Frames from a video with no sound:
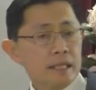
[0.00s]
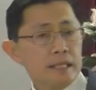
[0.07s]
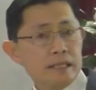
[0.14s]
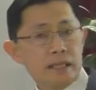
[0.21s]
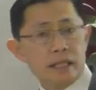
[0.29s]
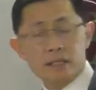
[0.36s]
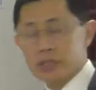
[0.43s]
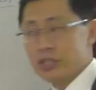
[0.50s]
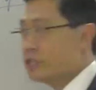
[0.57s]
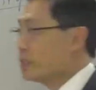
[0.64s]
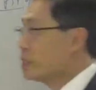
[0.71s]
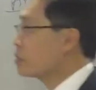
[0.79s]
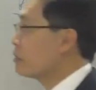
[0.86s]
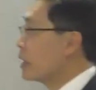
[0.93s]
understand
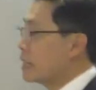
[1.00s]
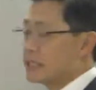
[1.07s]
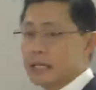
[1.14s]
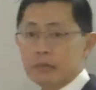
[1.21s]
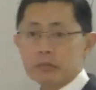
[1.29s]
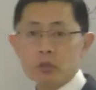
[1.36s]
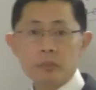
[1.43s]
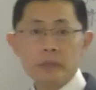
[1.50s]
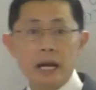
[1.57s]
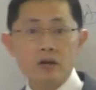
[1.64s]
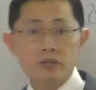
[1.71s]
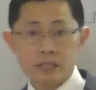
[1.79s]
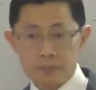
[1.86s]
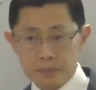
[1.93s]
Jesus Christ came to be
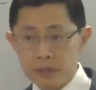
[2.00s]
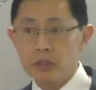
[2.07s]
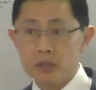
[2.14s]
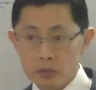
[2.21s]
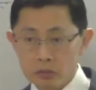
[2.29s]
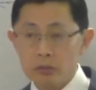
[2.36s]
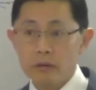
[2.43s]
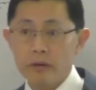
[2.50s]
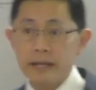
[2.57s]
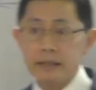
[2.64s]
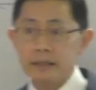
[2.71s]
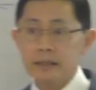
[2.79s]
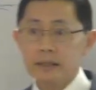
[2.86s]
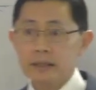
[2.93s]
our substitute,
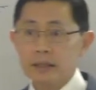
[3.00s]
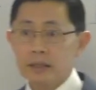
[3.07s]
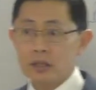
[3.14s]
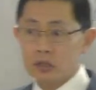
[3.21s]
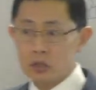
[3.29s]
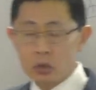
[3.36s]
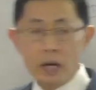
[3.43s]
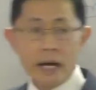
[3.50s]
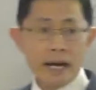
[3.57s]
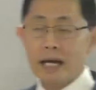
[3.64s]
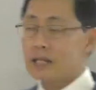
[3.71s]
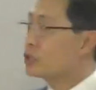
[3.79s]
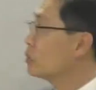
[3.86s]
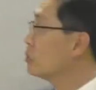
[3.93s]
correct? So
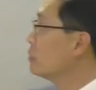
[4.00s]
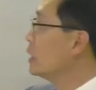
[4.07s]
I ask you